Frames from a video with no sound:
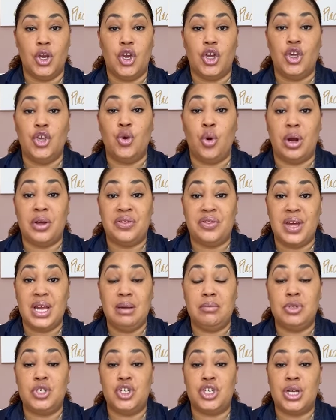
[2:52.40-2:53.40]
Your
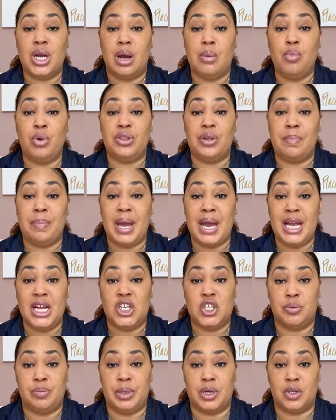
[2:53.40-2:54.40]
theme should come with a
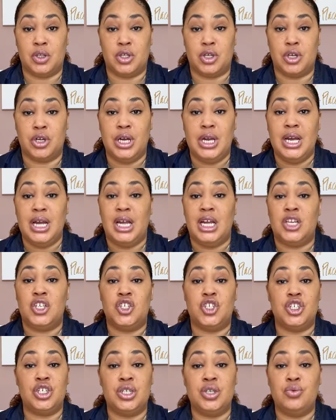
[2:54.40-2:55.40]
page builder. It
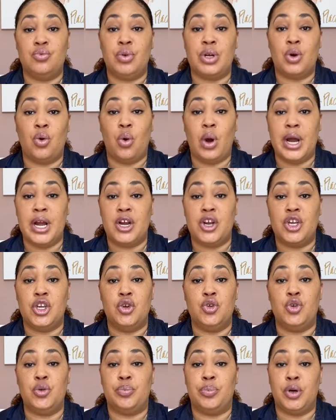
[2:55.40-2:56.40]
shouldn't require
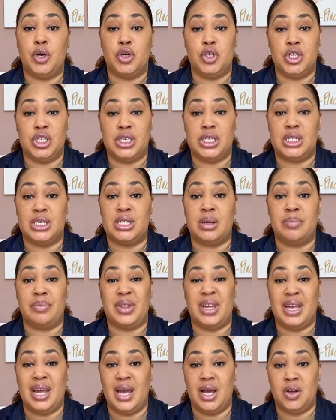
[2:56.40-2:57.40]
you to purchase
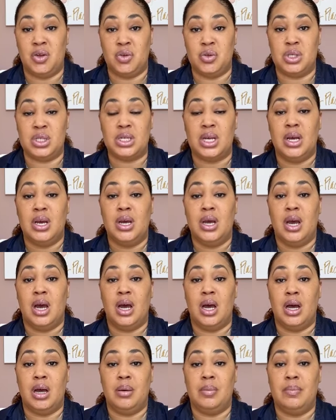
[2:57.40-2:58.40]
something else
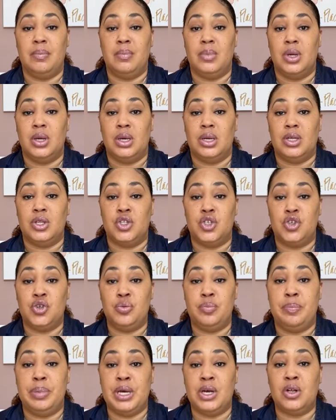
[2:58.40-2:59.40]
to
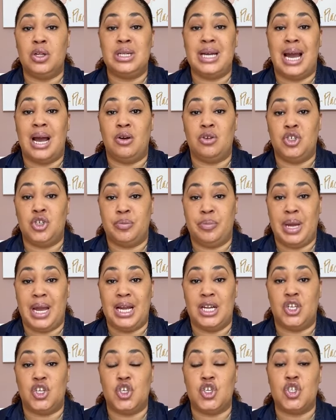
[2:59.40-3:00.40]
build out your
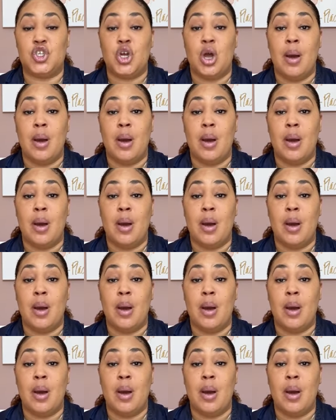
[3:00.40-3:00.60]
pages.